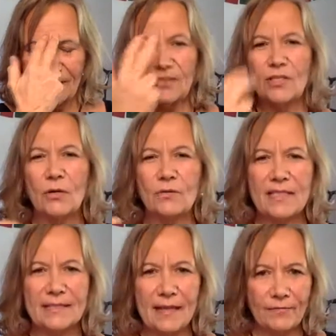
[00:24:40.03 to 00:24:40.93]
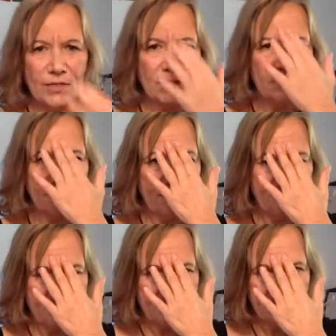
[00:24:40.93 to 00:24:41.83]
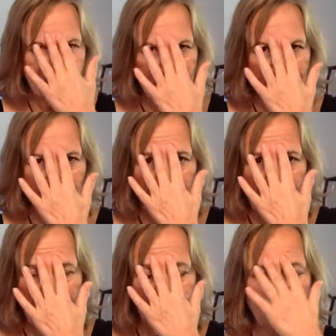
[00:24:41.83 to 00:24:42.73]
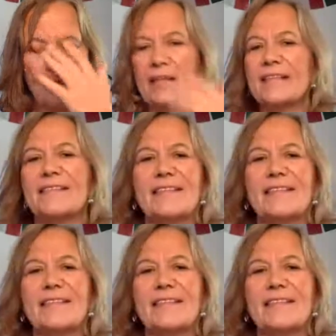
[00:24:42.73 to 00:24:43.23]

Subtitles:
So these have to do with, these are bladder points,